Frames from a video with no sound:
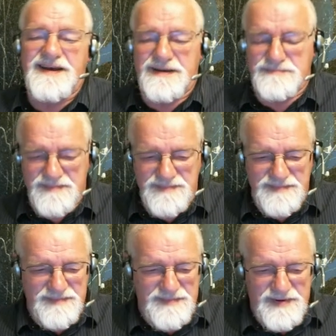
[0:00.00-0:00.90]
um,
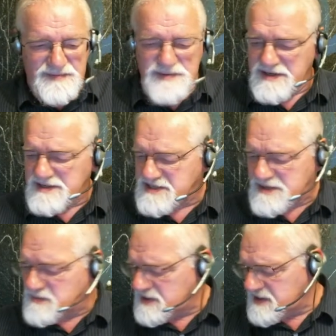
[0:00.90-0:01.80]
what is
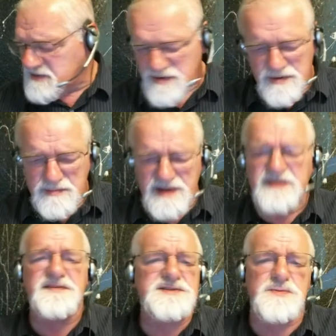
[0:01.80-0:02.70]
it? When in Rome,
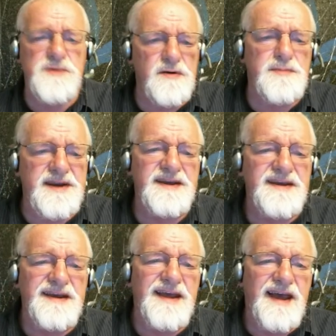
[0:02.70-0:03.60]
live as a Roman.
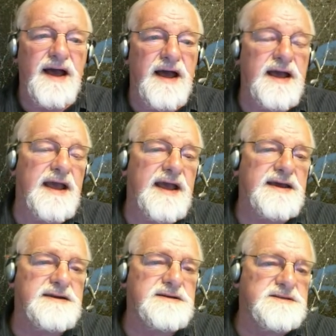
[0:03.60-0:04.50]

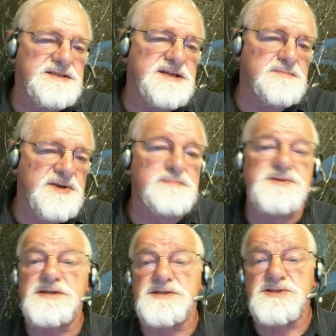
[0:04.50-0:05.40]
And
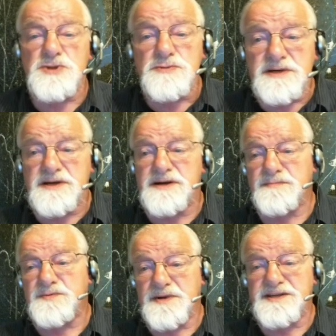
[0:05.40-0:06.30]
sometimes certain
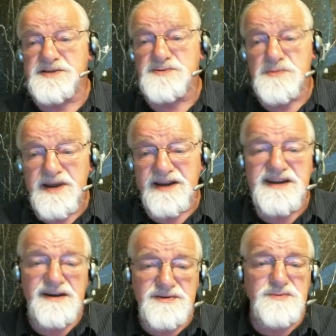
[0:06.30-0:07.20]
compromises are
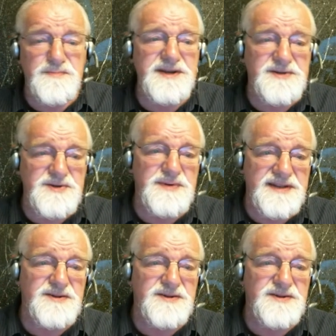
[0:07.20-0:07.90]
made. Now, don't be too